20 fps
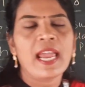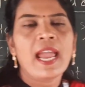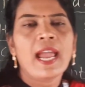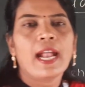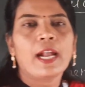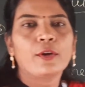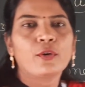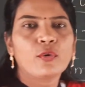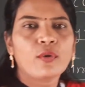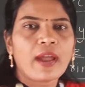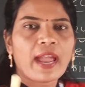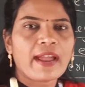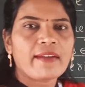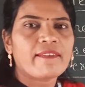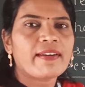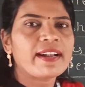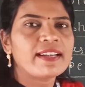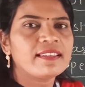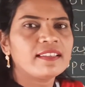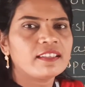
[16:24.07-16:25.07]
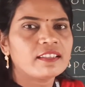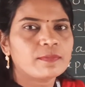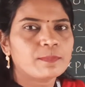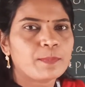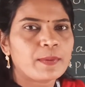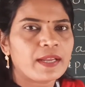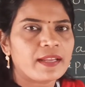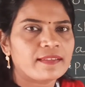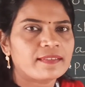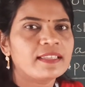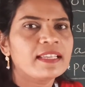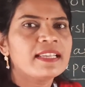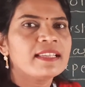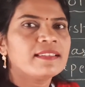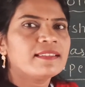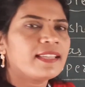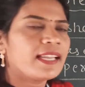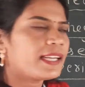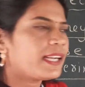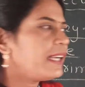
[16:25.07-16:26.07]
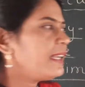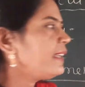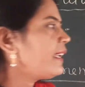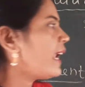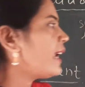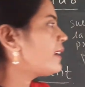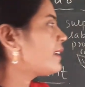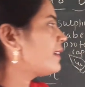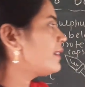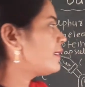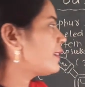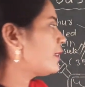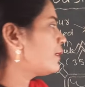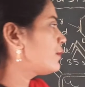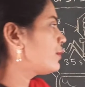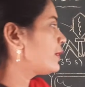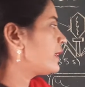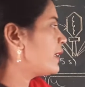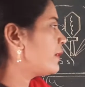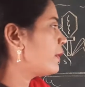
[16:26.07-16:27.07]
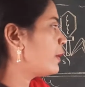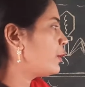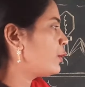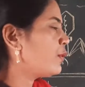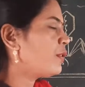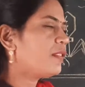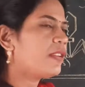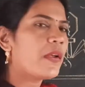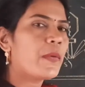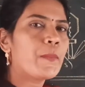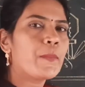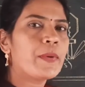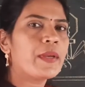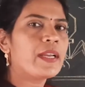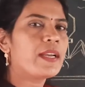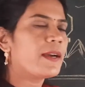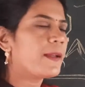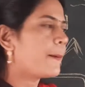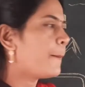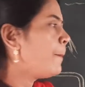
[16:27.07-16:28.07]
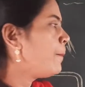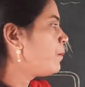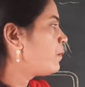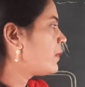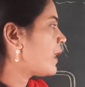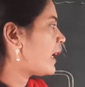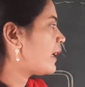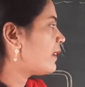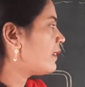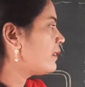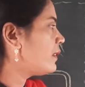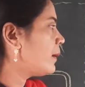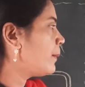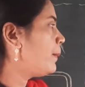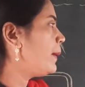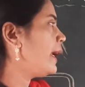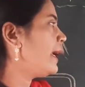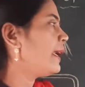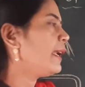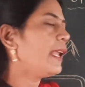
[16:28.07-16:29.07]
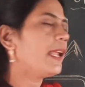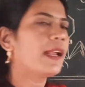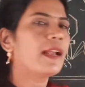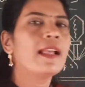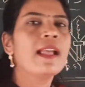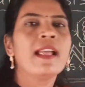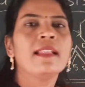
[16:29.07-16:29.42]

and to avoid the space, second title is also given to same figure, that is the blending.